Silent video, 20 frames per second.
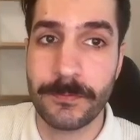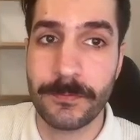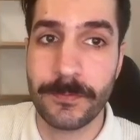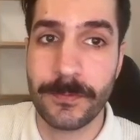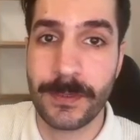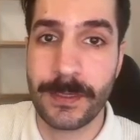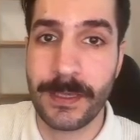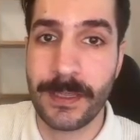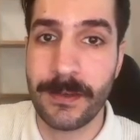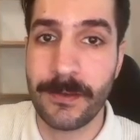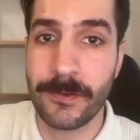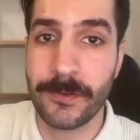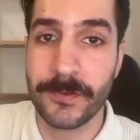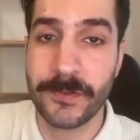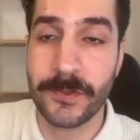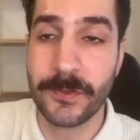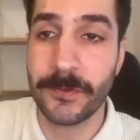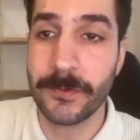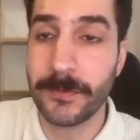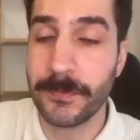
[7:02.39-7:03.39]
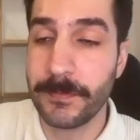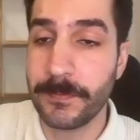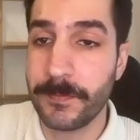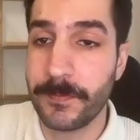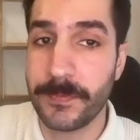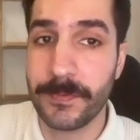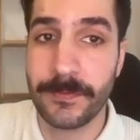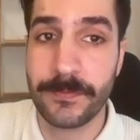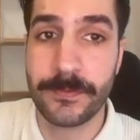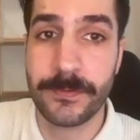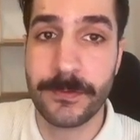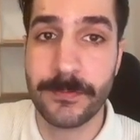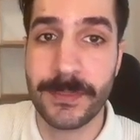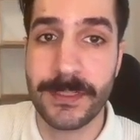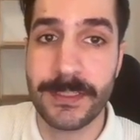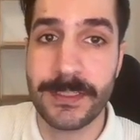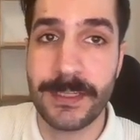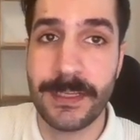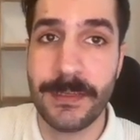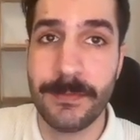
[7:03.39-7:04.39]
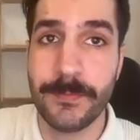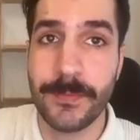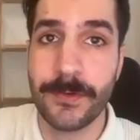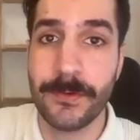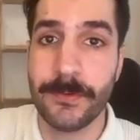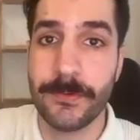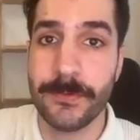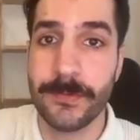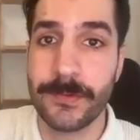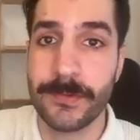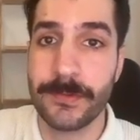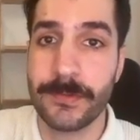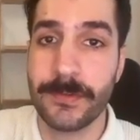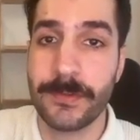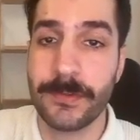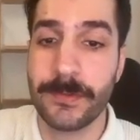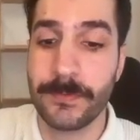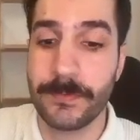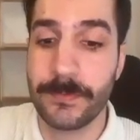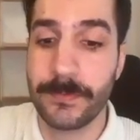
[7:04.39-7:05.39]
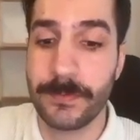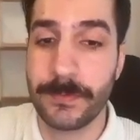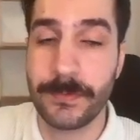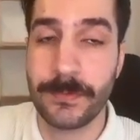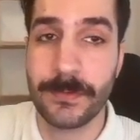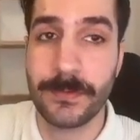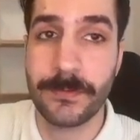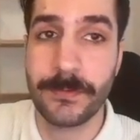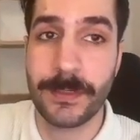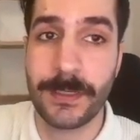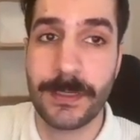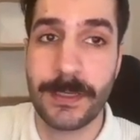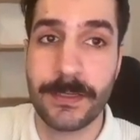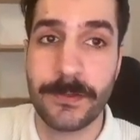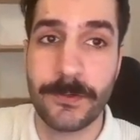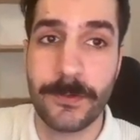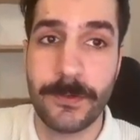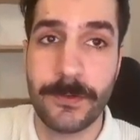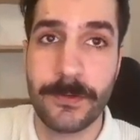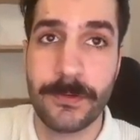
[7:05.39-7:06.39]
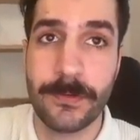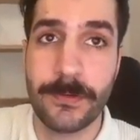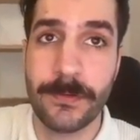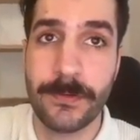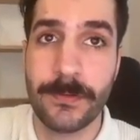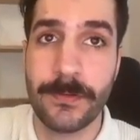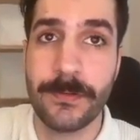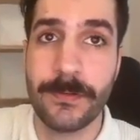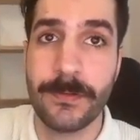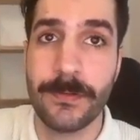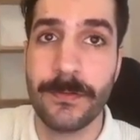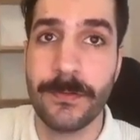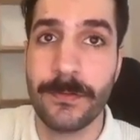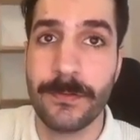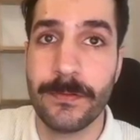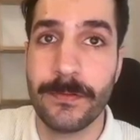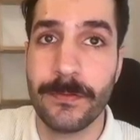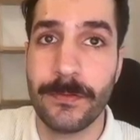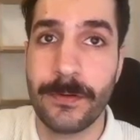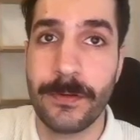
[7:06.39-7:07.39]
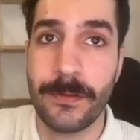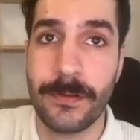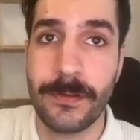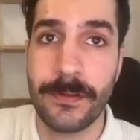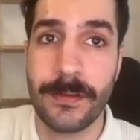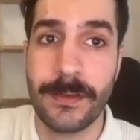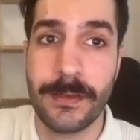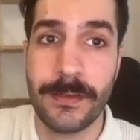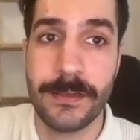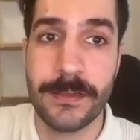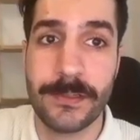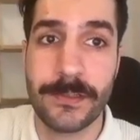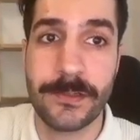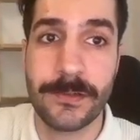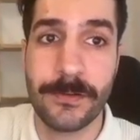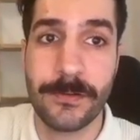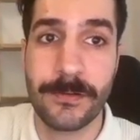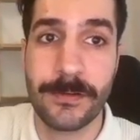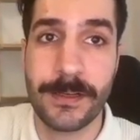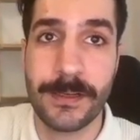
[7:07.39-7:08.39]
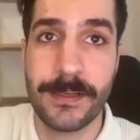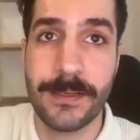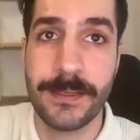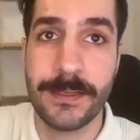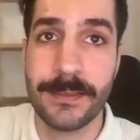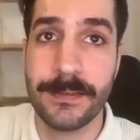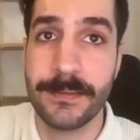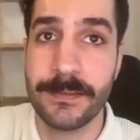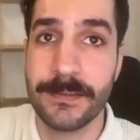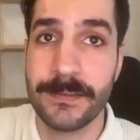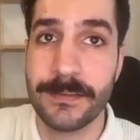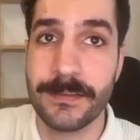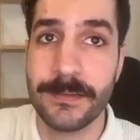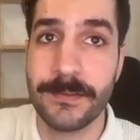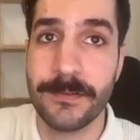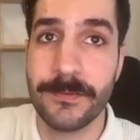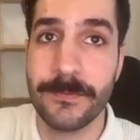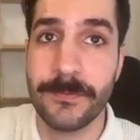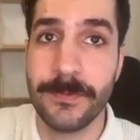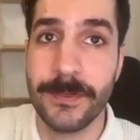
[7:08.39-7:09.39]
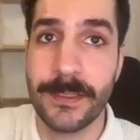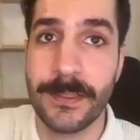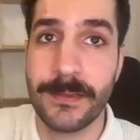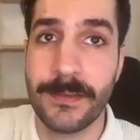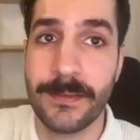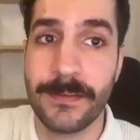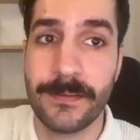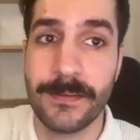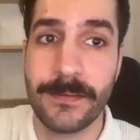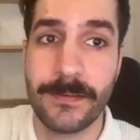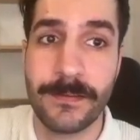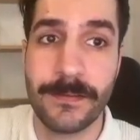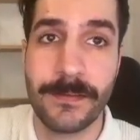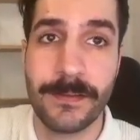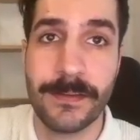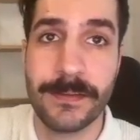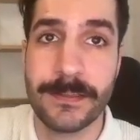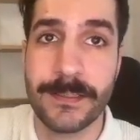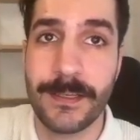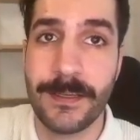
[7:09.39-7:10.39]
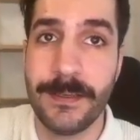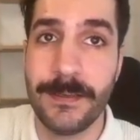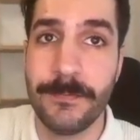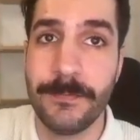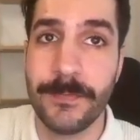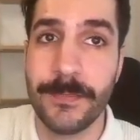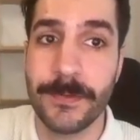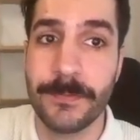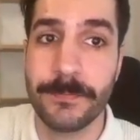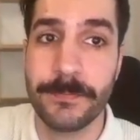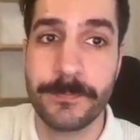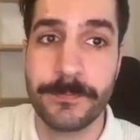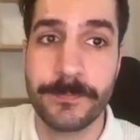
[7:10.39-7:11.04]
We can also, from the same host, we could run additional clients with the same